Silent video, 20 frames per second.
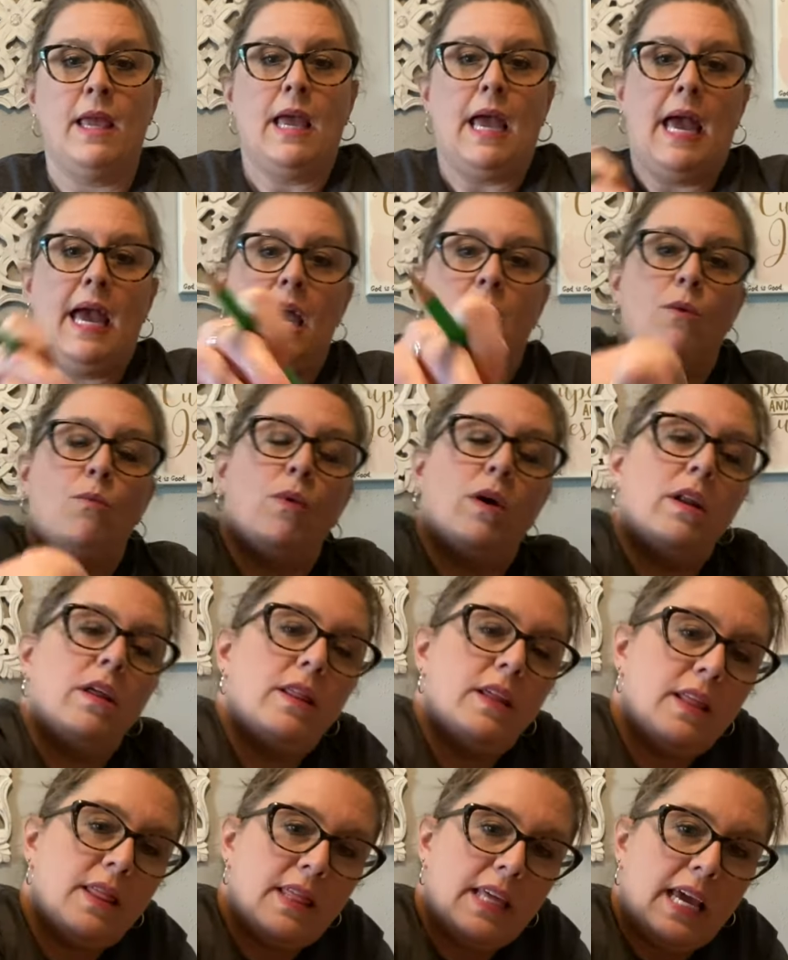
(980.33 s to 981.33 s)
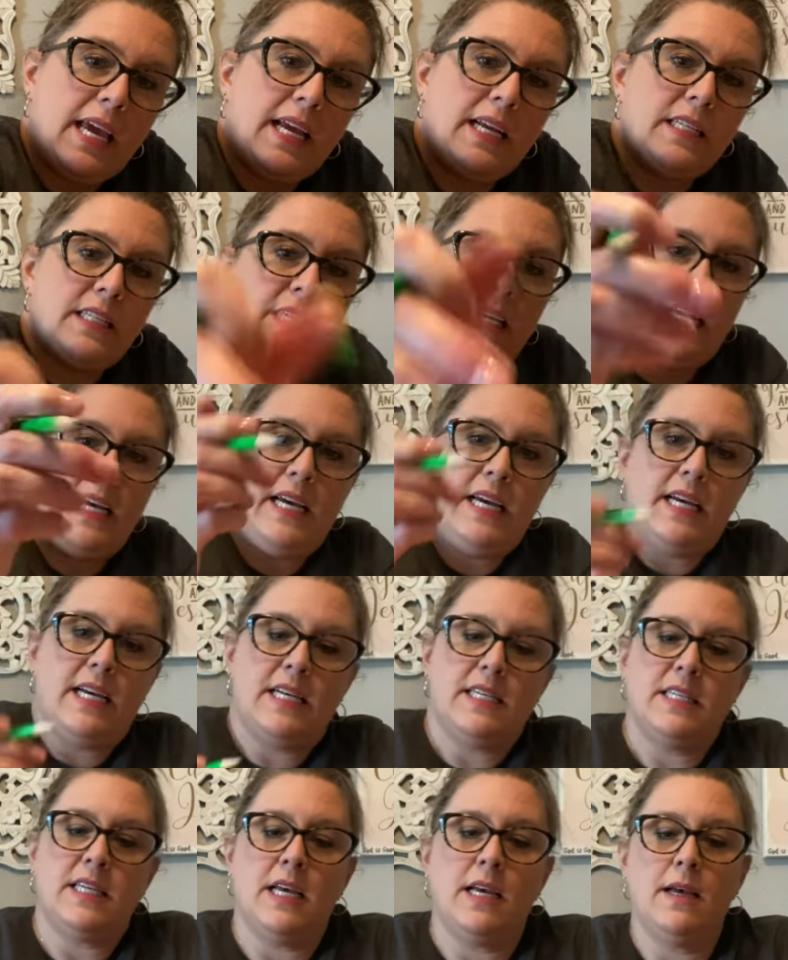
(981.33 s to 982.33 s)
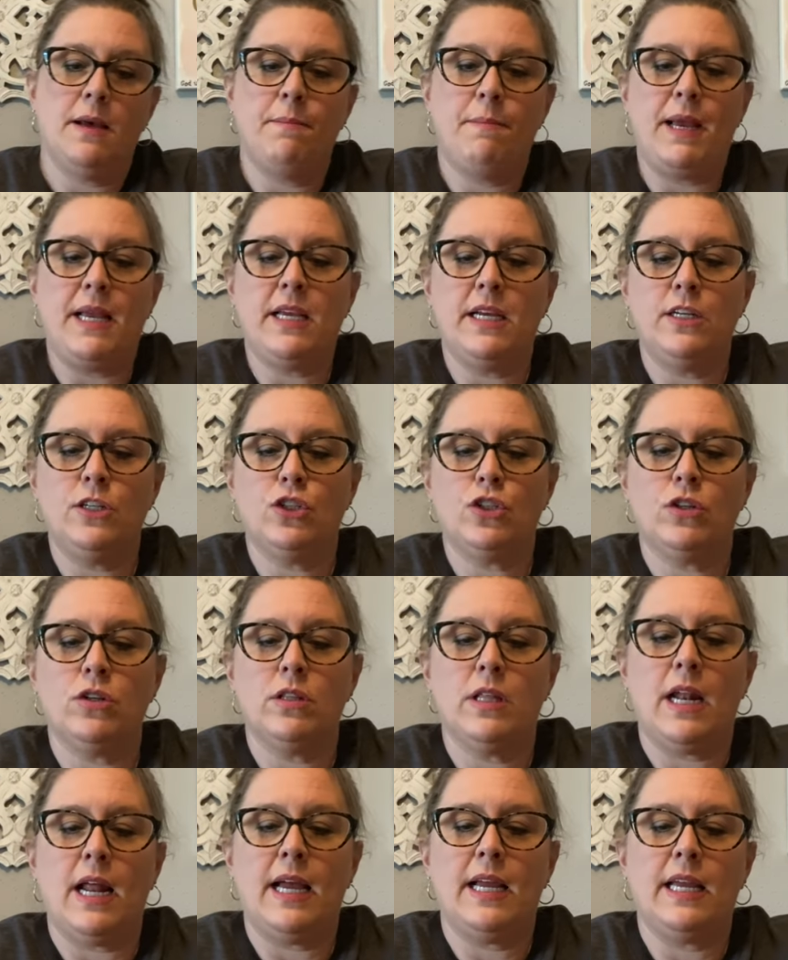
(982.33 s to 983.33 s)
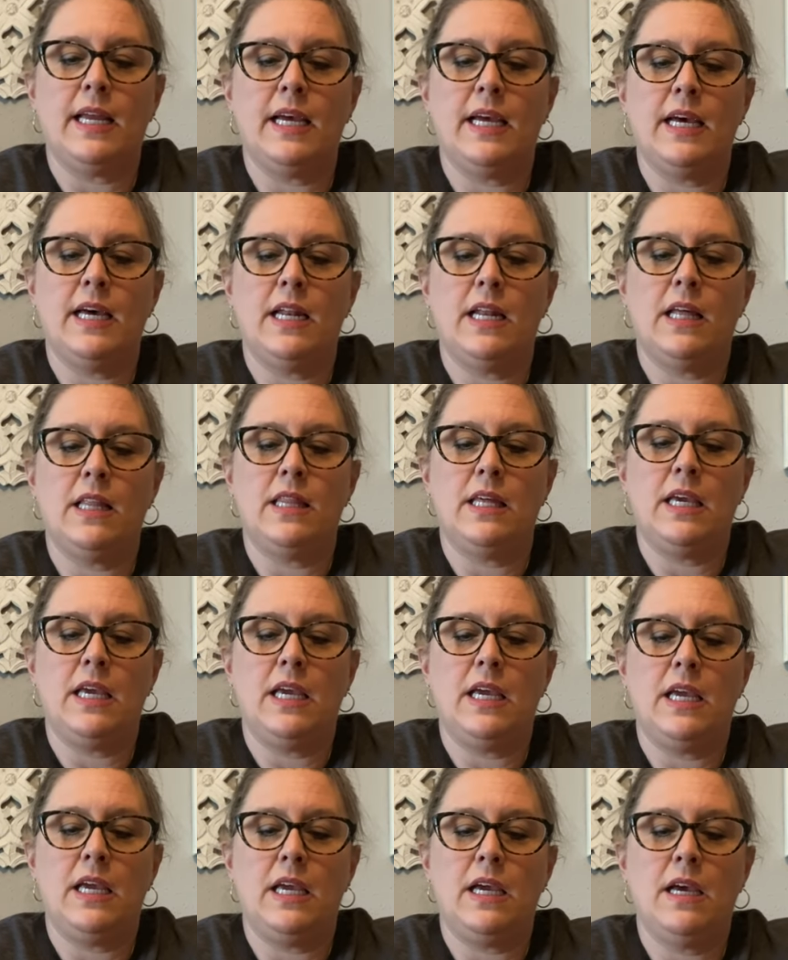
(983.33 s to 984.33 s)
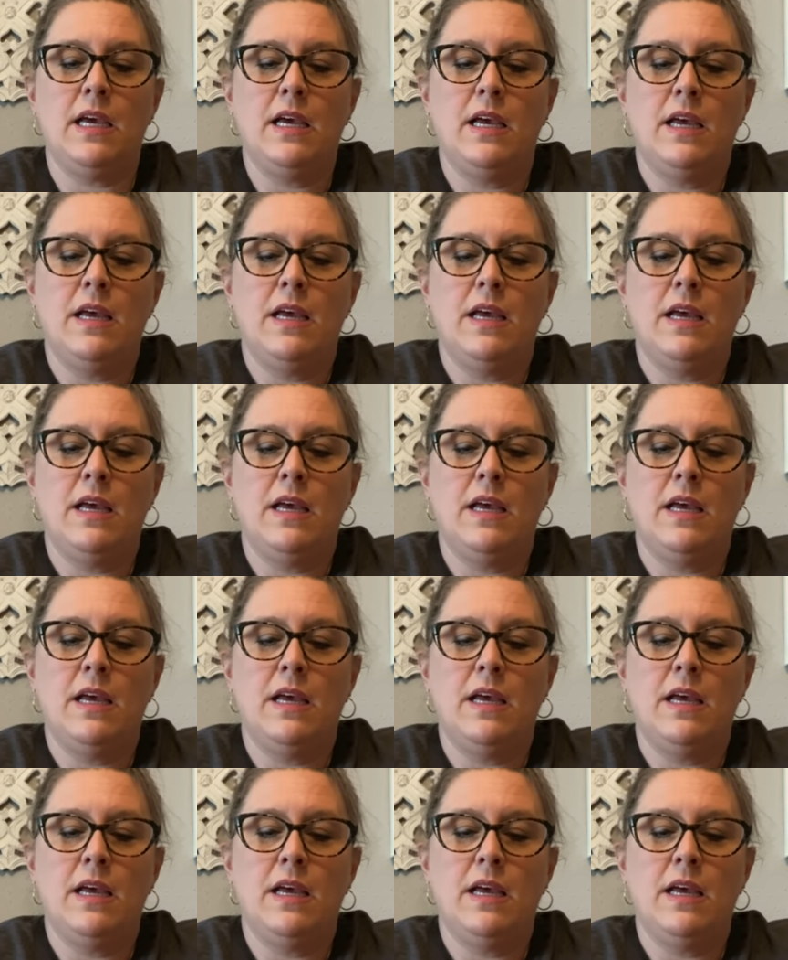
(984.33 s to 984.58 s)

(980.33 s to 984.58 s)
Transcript: And one of the things is making sure that I get the